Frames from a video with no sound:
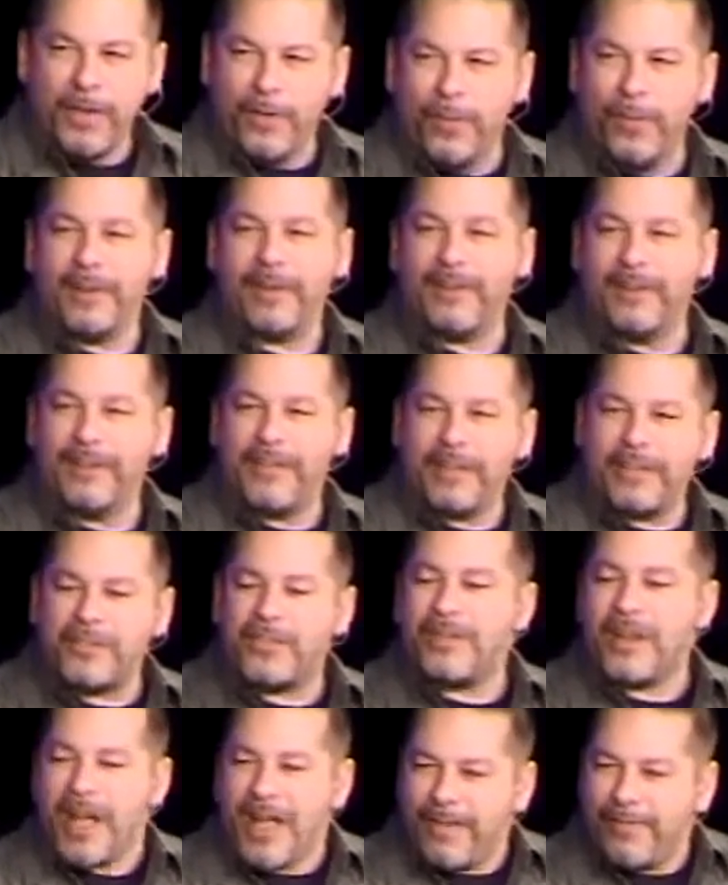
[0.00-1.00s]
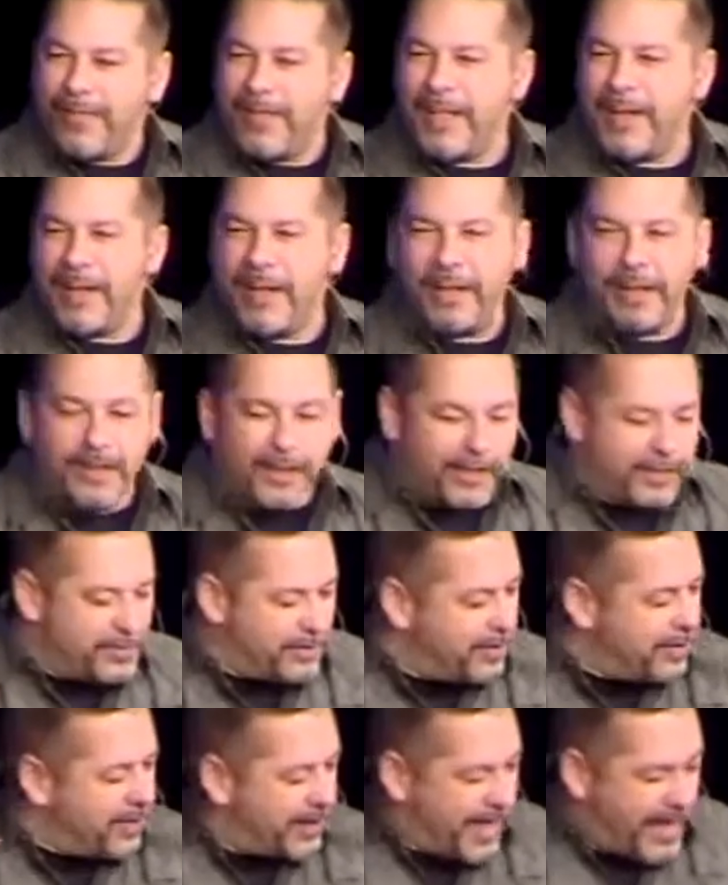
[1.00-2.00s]
Well, let's dive in and let's
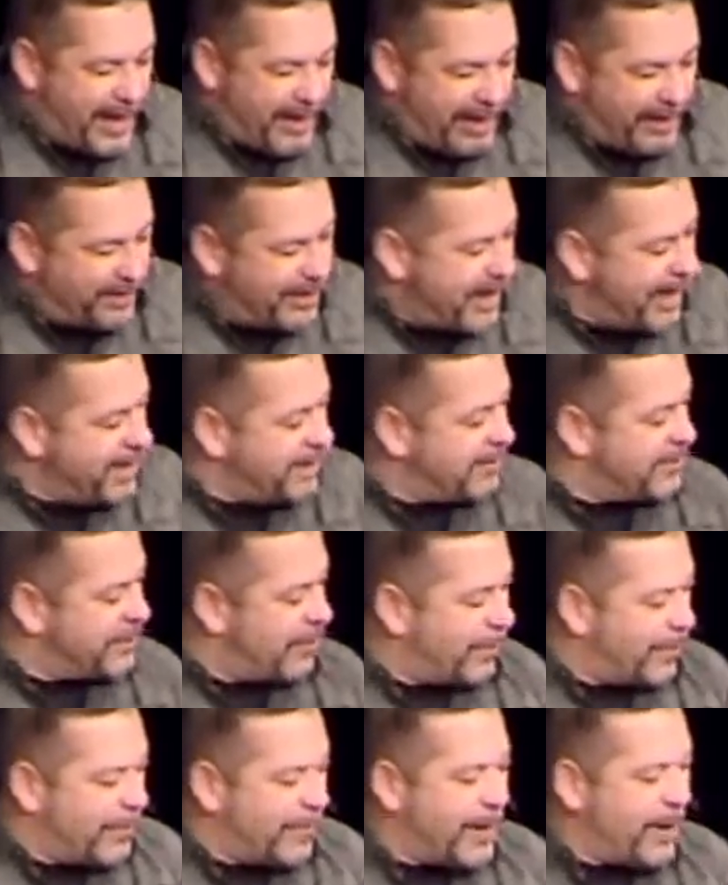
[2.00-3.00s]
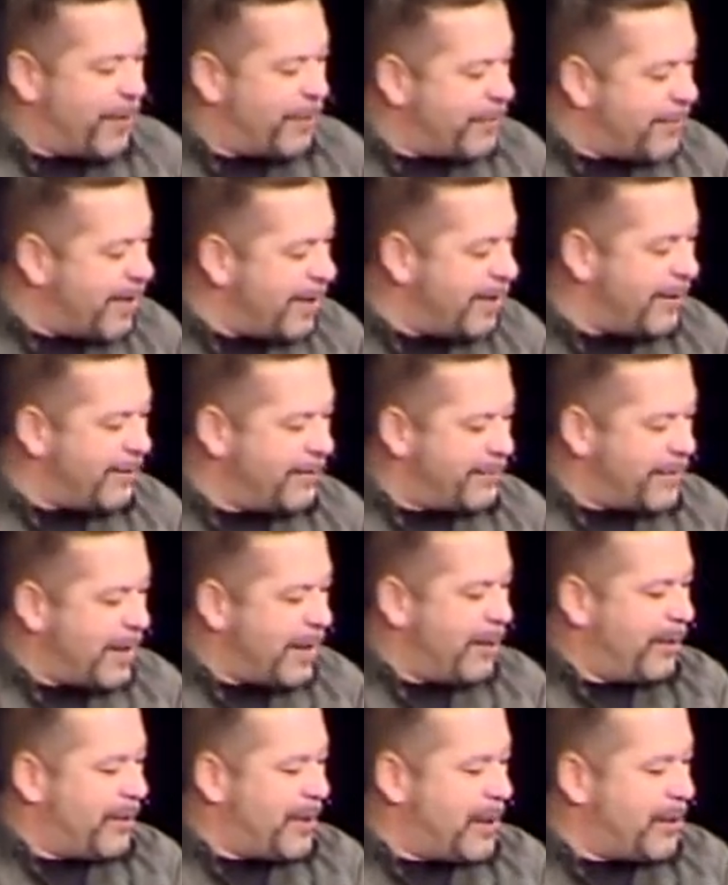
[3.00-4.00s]
look at it. Okay, so here we go. Follow,
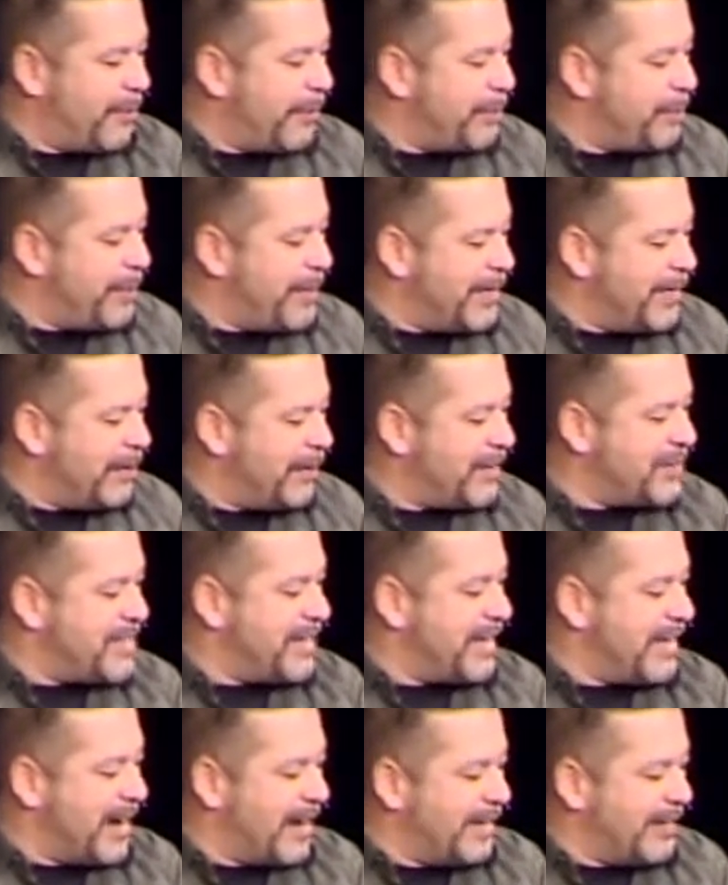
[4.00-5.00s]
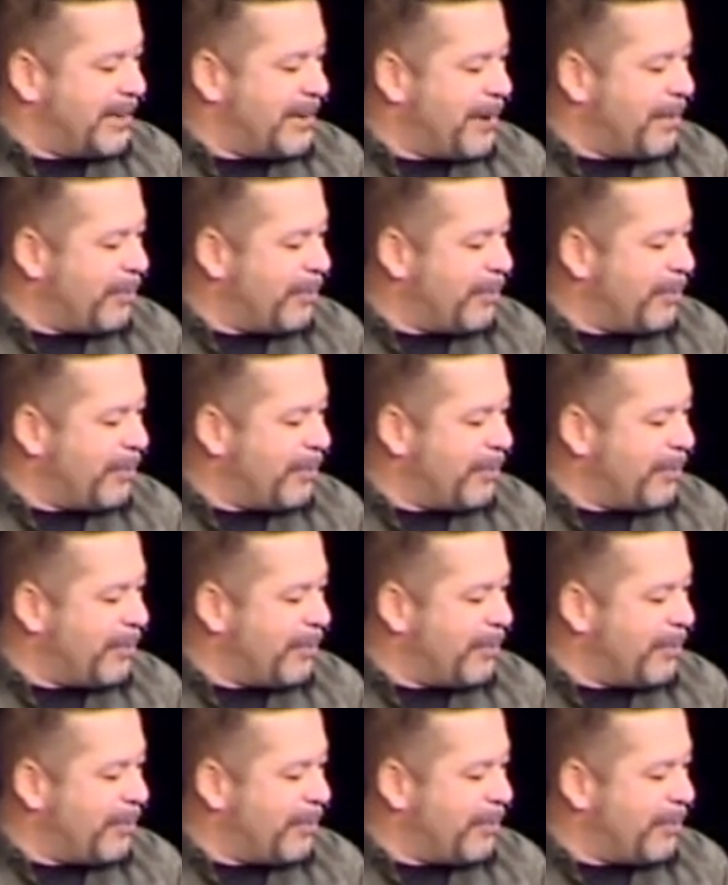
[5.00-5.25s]
follow along with me in your listening guide there.